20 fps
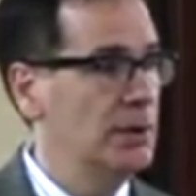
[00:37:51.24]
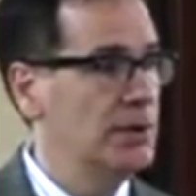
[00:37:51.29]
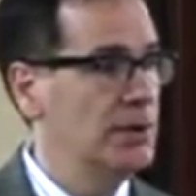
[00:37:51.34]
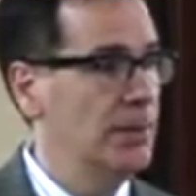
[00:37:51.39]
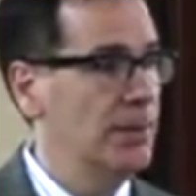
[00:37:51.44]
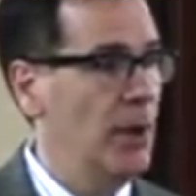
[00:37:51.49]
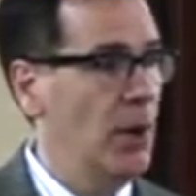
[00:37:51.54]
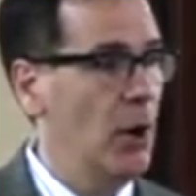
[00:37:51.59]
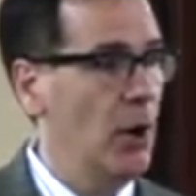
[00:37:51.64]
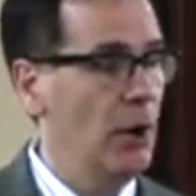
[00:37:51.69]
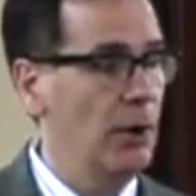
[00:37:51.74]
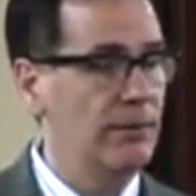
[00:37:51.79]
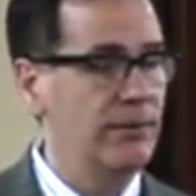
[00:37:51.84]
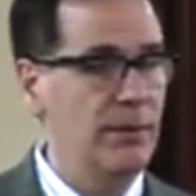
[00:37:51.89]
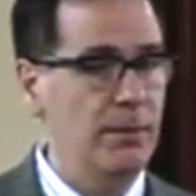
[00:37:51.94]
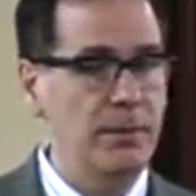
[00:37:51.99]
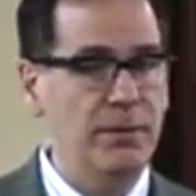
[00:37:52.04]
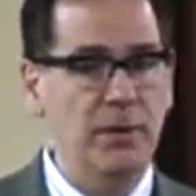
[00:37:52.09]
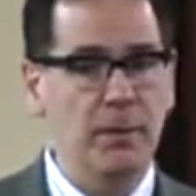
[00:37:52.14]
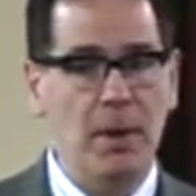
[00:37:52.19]
depart
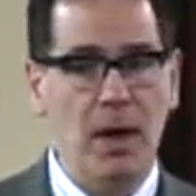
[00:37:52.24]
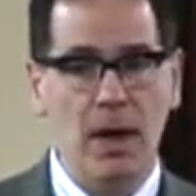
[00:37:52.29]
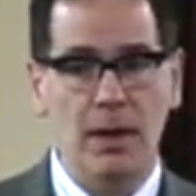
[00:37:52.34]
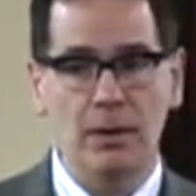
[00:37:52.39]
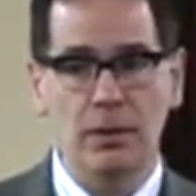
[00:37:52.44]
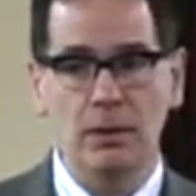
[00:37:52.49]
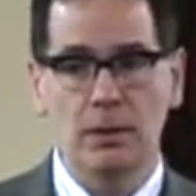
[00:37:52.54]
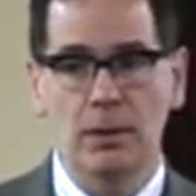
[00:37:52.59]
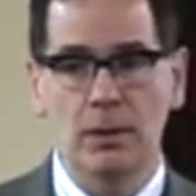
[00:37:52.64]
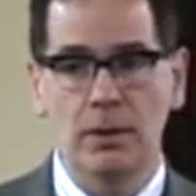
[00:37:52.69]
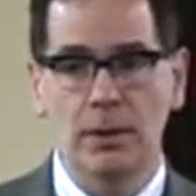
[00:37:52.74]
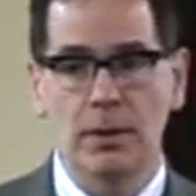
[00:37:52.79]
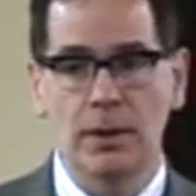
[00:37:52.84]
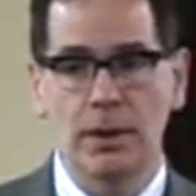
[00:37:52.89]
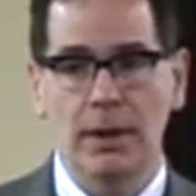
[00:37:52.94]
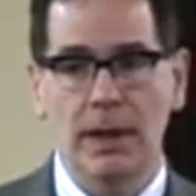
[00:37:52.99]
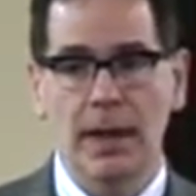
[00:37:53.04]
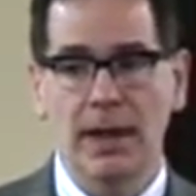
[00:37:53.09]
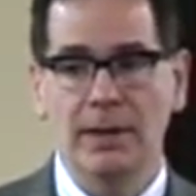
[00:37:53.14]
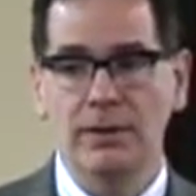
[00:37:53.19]
from the model
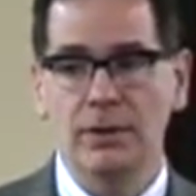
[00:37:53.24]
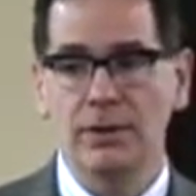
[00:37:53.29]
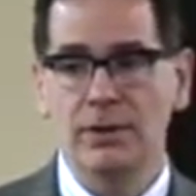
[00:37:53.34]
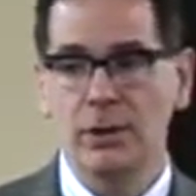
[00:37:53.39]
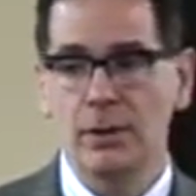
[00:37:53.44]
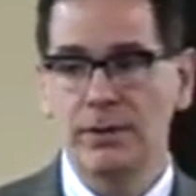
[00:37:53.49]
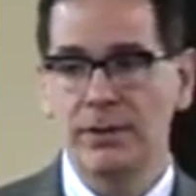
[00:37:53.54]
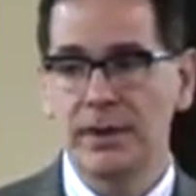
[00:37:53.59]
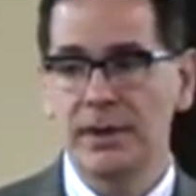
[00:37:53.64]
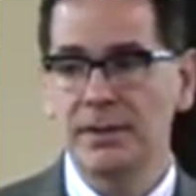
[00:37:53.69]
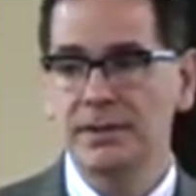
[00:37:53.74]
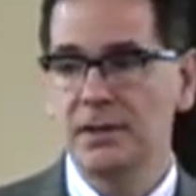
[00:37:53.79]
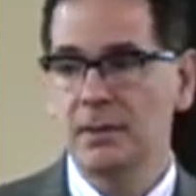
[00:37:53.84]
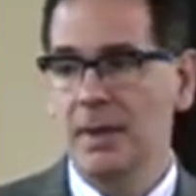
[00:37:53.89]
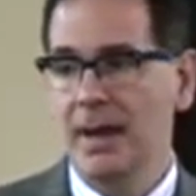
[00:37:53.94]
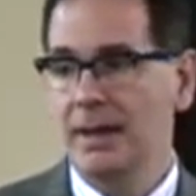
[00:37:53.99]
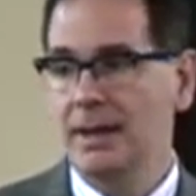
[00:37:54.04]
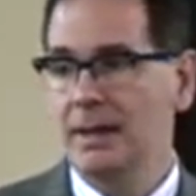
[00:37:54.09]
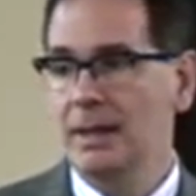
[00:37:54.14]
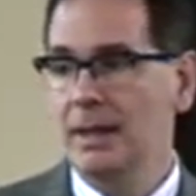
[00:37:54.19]
and to do things to
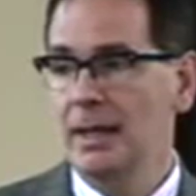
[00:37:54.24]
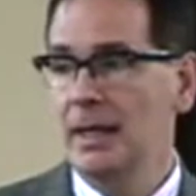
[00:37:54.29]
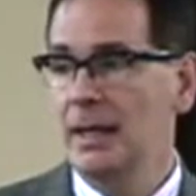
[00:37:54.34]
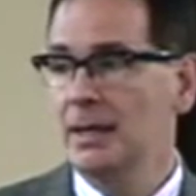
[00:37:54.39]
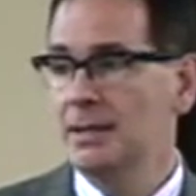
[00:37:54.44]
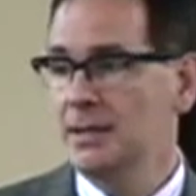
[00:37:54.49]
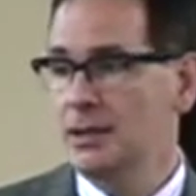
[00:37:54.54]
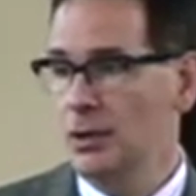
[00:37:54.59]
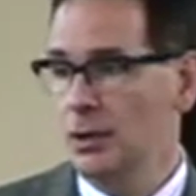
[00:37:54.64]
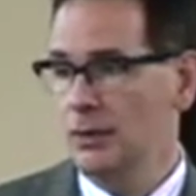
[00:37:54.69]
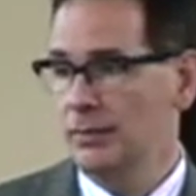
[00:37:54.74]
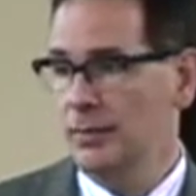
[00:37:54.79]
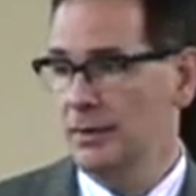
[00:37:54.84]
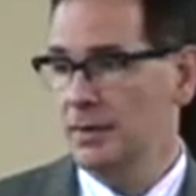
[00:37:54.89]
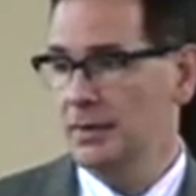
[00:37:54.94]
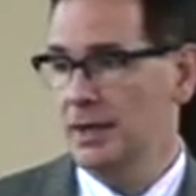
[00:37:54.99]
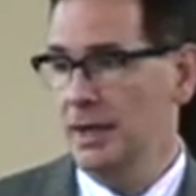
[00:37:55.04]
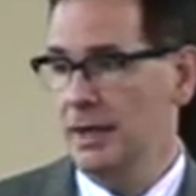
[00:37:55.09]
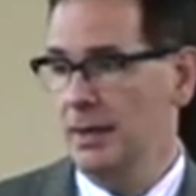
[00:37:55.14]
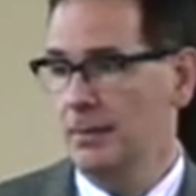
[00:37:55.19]
make it easier for
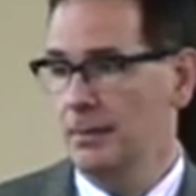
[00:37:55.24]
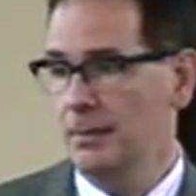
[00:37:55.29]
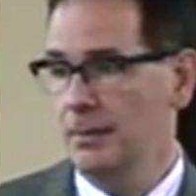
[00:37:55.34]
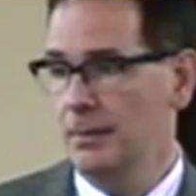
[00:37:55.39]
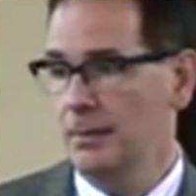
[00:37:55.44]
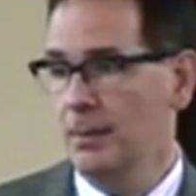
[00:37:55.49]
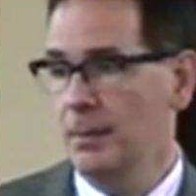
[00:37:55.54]
the team.